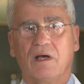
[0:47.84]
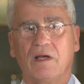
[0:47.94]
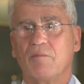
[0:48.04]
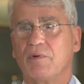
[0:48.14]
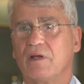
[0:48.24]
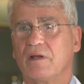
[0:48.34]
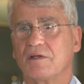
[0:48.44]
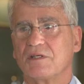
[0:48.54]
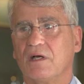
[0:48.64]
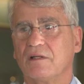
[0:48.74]
I operate on a
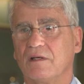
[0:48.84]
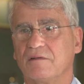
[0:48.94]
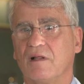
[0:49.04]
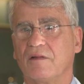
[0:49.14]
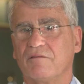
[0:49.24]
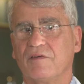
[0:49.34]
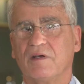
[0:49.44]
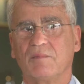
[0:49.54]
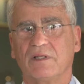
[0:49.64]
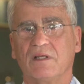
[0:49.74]
child, I tell the
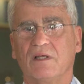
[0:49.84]
family